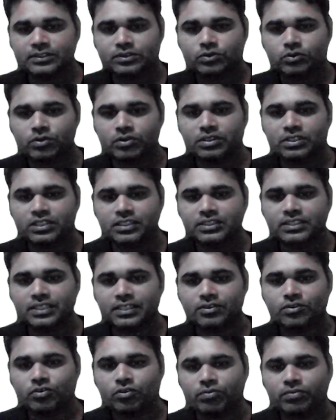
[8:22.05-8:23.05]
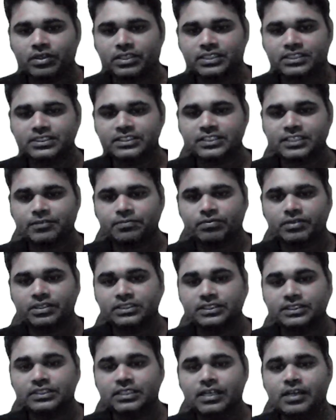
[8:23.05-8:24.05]
23 chromatins are
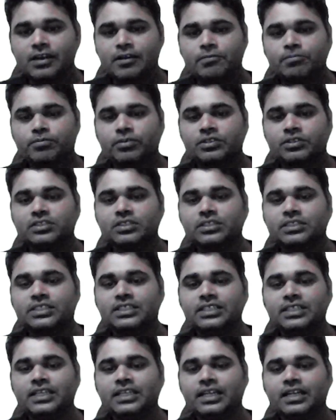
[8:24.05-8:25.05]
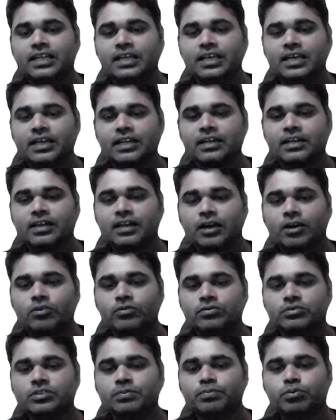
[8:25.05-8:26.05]
present, but the DNA are now
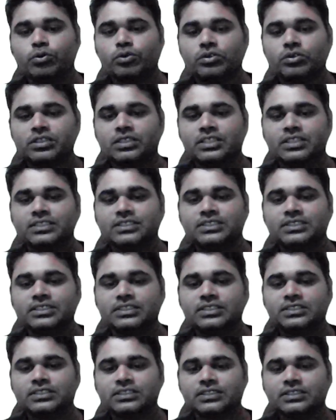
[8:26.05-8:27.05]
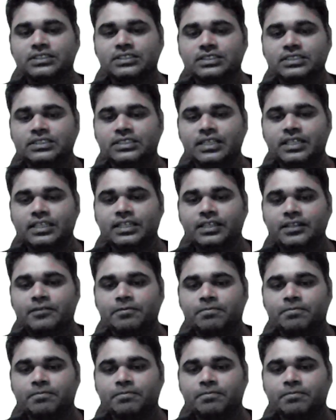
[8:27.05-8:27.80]
the 46 DNA.